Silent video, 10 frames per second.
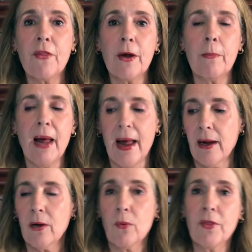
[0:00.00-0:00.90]
their
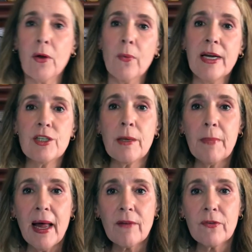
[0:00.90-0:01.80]
back when they're reaching
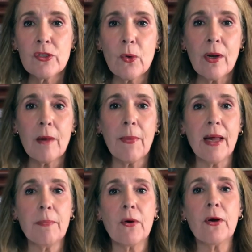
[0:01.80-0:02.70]
back for toilet
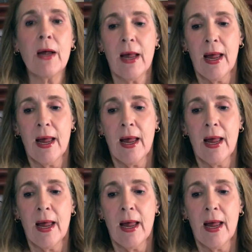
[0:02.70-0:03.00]
paper.